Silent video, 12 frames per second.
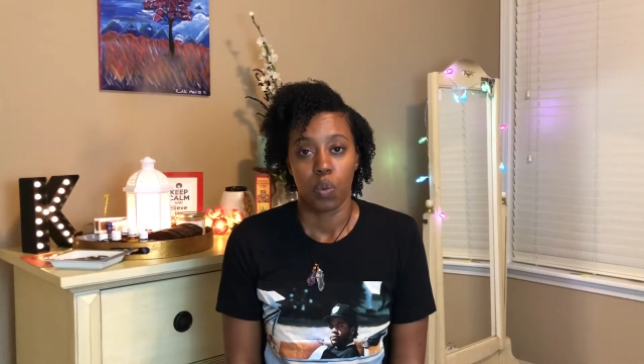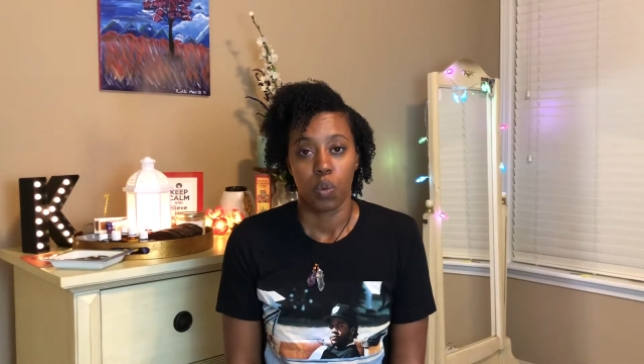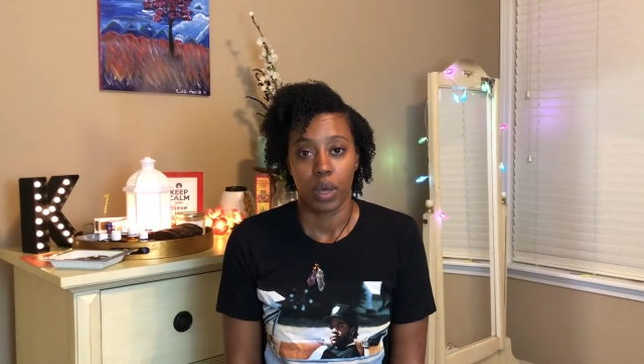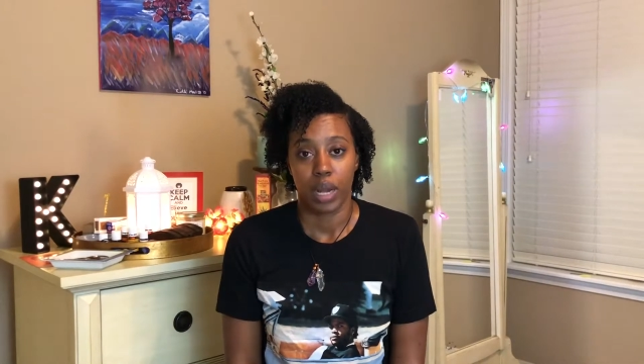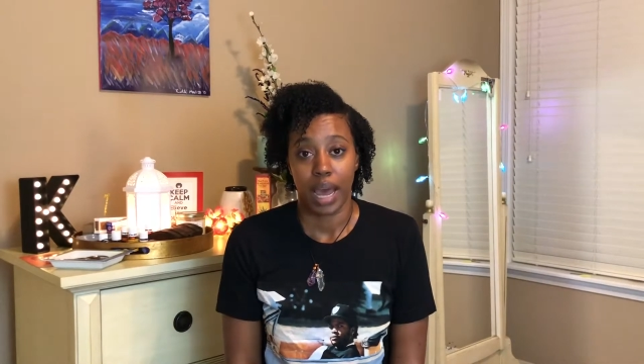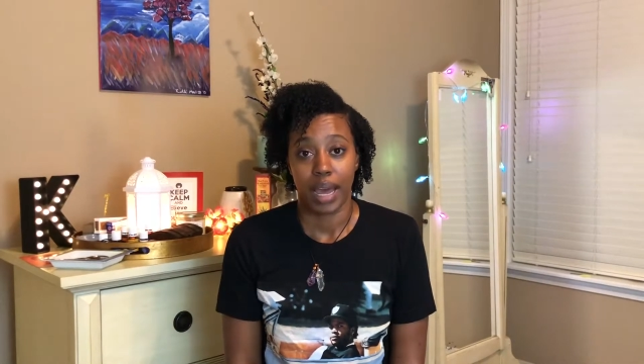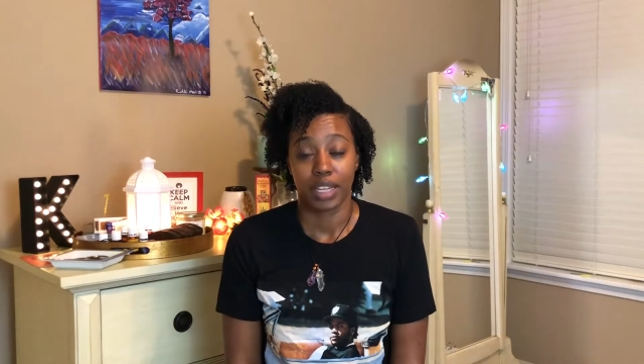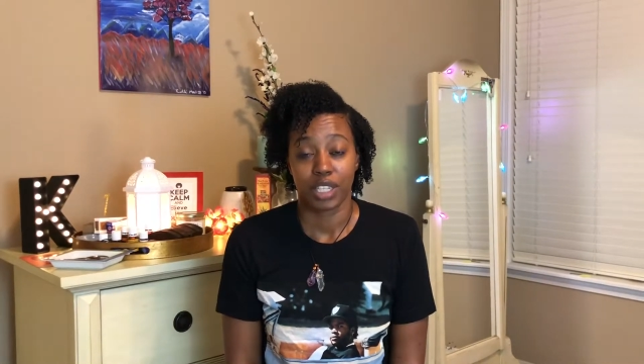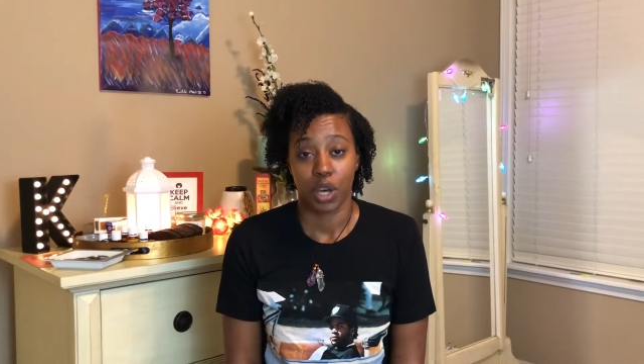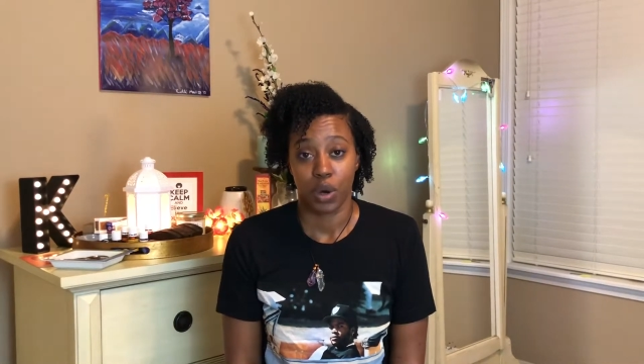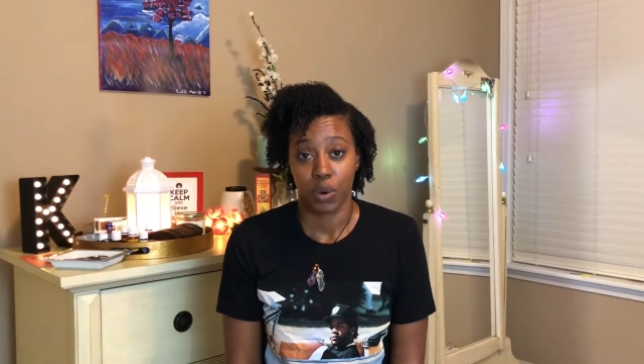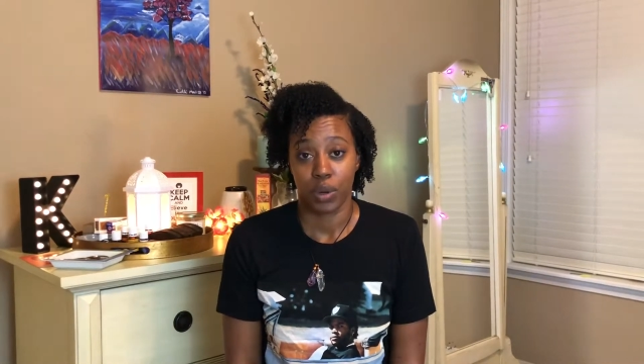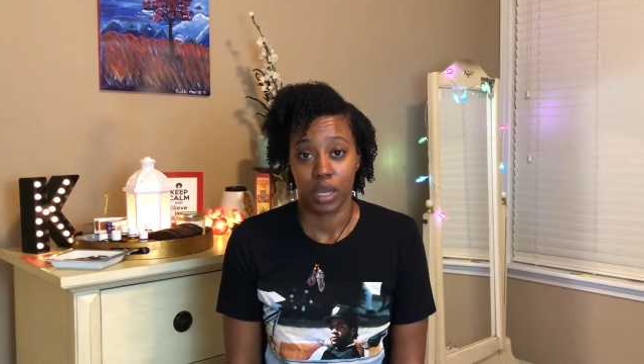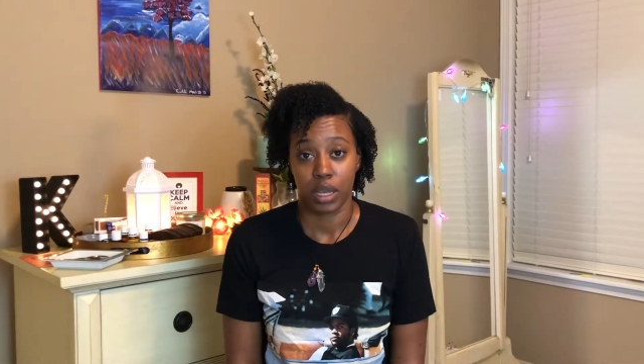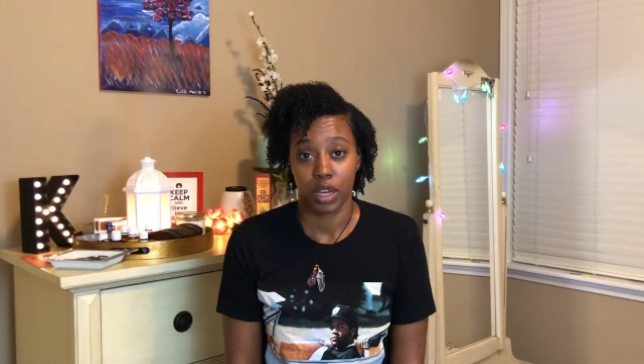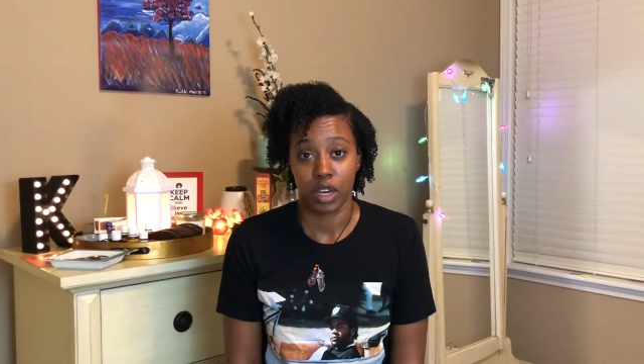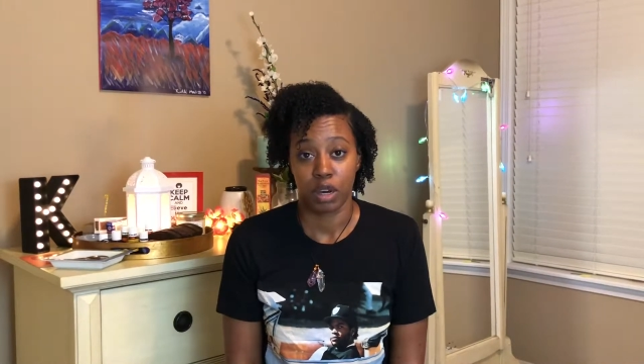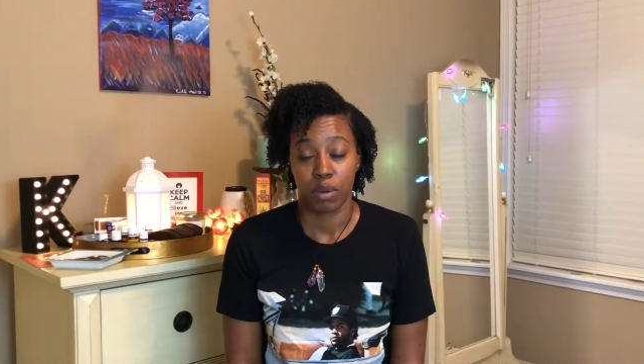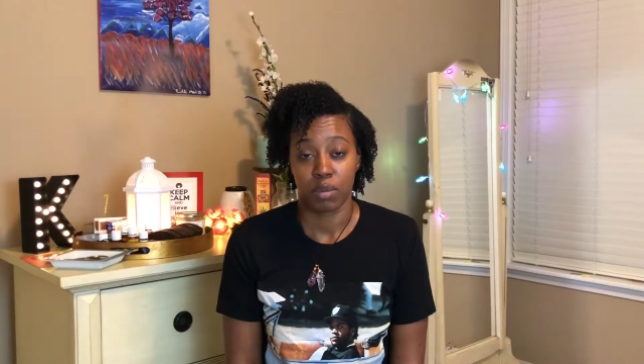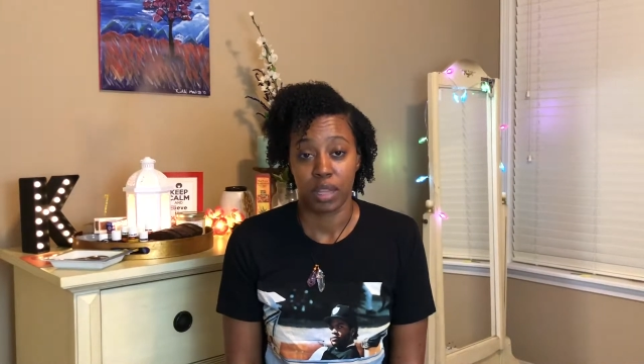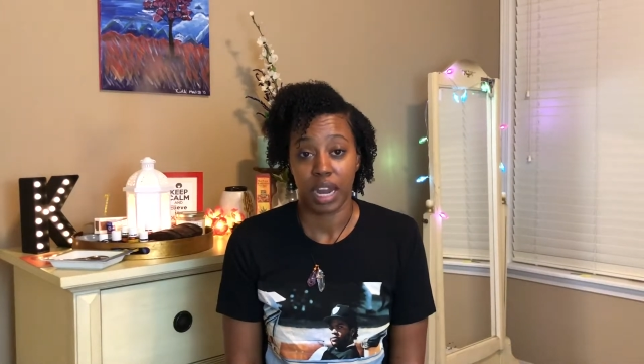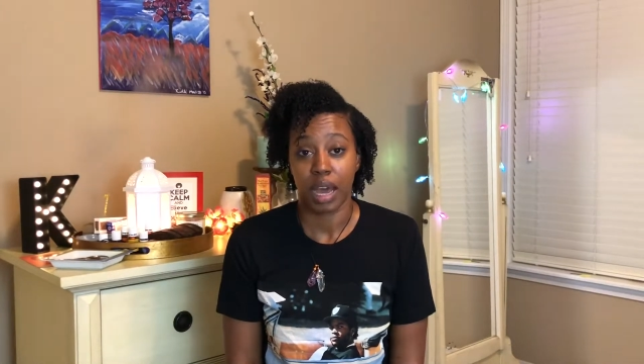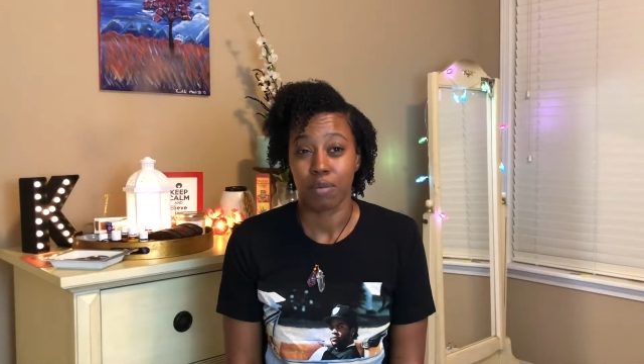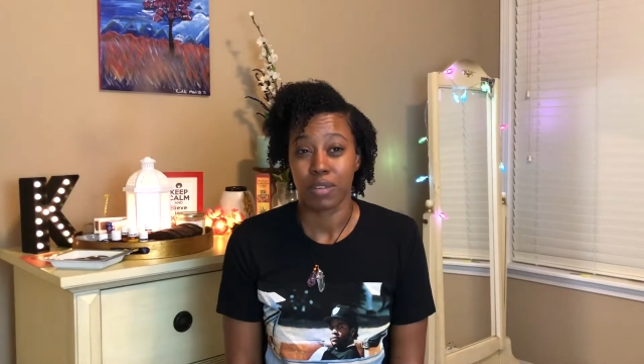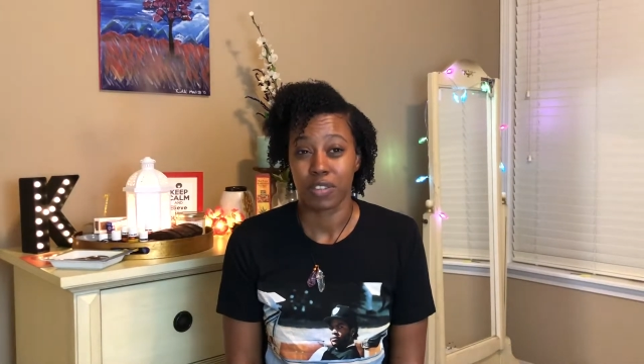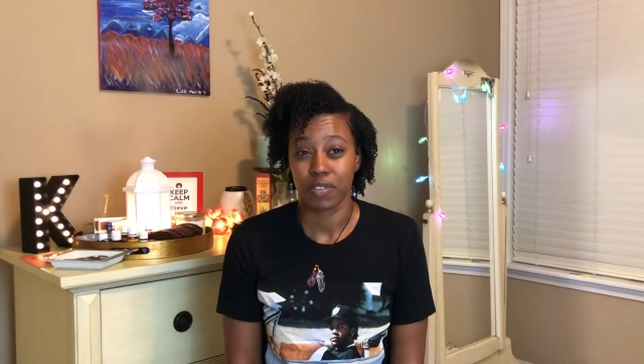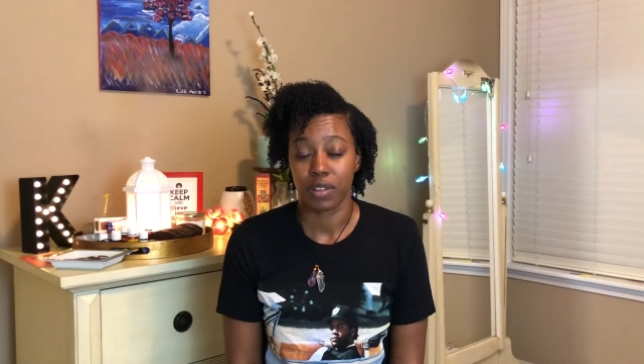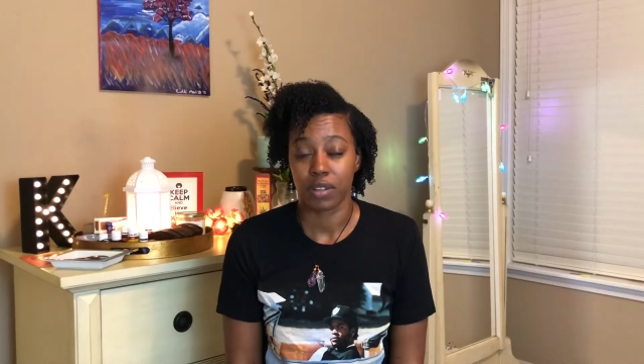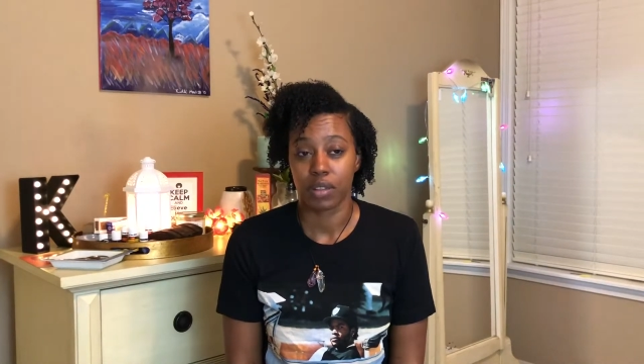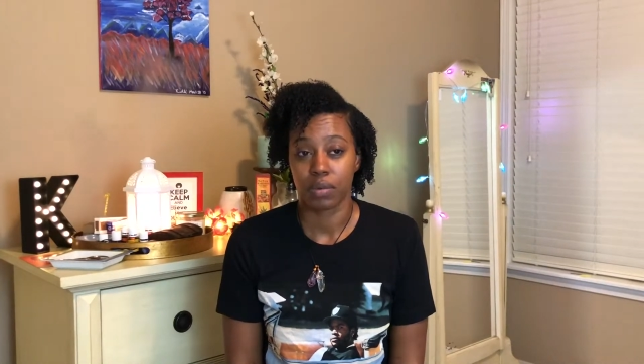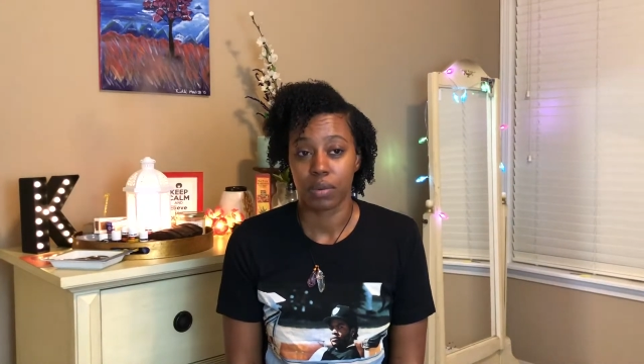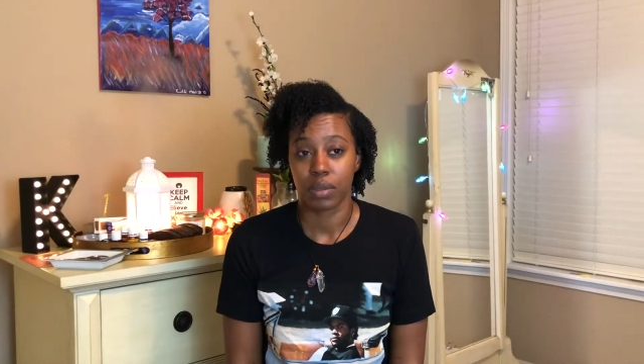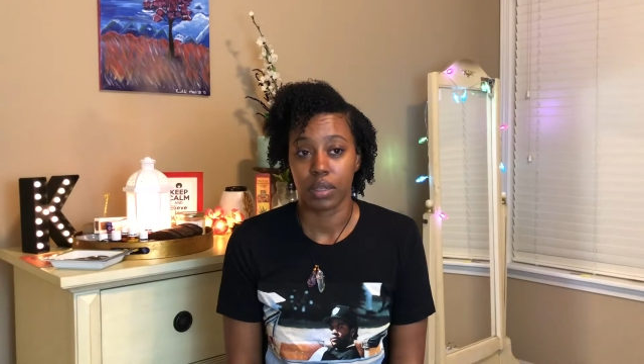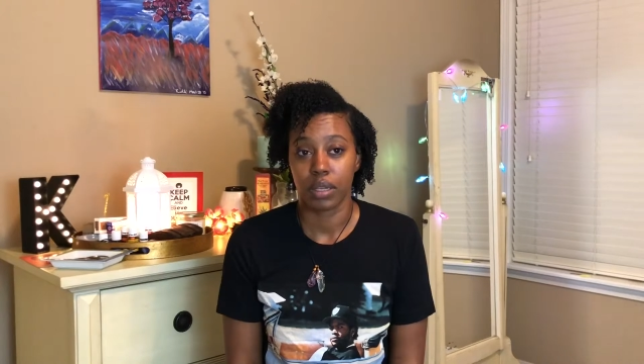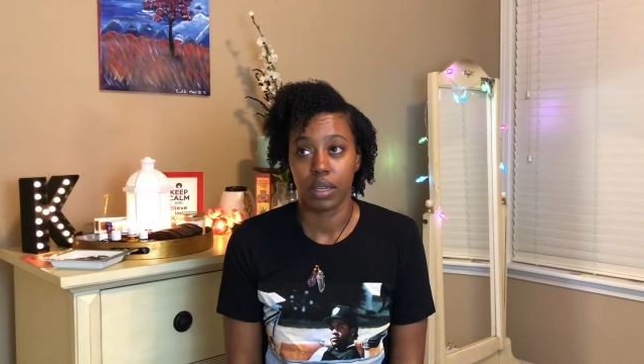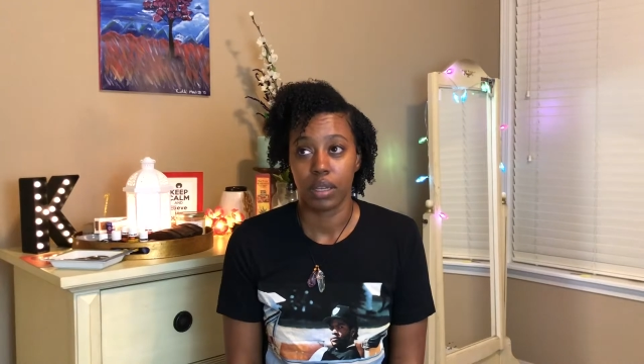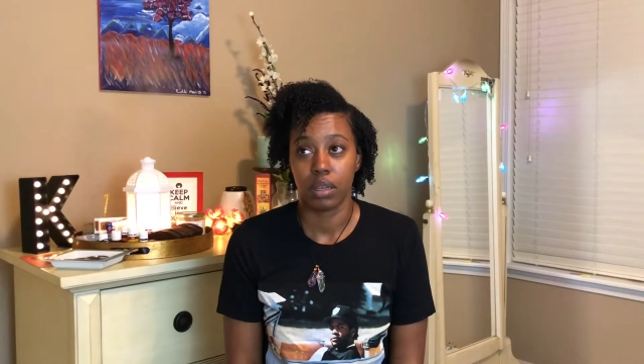when I told him that I was feeling really